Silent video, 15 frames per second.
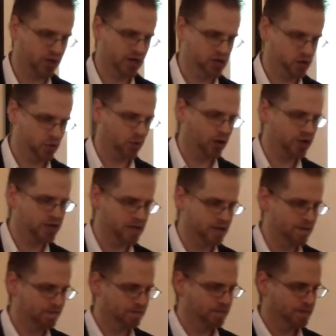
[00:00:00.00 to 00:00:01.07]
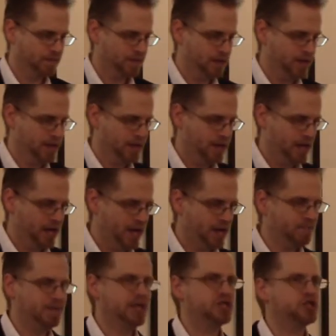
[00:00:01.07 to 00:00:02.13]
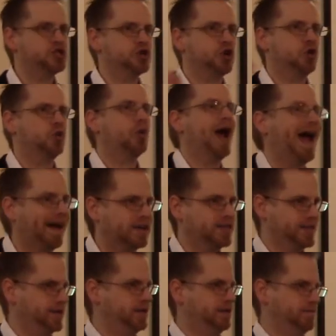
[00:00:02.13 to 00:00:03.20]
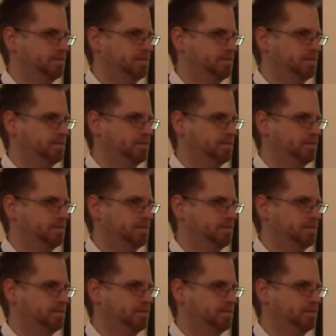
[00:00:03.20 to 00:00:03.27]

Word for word: exhort. It means to correct,